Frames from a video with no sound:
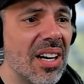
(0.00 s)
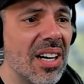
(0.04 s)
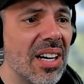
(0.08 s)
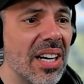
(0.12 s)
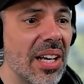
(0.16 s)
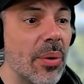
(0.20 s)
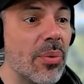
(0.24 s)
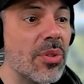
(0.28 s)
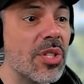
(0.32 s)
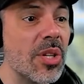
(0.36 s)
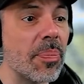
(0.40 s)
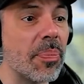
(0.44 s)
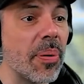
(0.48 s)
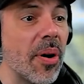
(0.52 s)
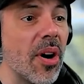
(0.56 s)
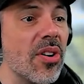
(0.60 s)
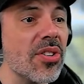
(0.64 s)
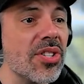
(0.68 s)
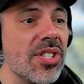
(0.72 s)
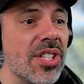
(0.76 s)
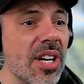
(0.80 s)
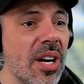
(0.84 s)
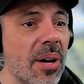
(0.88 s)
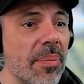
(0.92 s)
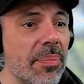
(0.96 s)
it was I a was
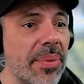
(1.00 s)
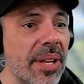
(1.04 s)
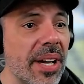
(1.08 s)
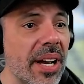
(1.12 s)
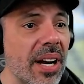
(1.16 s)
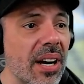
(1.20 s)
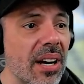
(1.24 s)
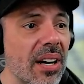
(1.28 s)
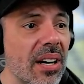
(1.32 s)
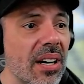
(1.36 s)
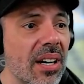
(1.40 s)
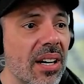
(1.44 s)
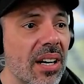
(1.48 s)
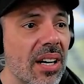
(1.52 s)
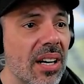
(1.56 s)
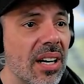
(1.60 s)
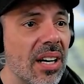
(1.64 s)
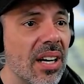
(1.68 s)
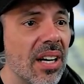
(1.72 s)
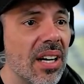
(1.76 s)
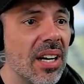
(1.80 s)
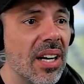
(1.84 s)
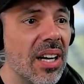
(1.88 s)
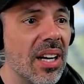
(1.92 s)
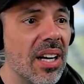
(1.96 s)
person so surprised up there. that I
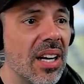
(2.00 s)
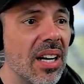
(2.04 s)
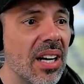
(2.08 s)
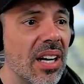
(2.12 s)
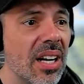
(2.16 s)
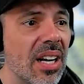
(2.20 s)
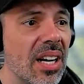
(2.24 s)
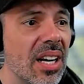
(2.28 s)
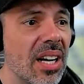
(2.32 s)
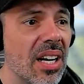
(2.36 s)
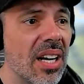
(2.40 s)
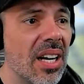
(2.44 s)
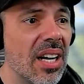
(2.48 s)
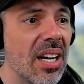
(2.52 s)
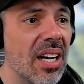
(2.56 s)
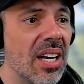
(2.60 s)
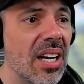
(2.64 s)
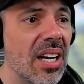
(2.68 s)
started screaming and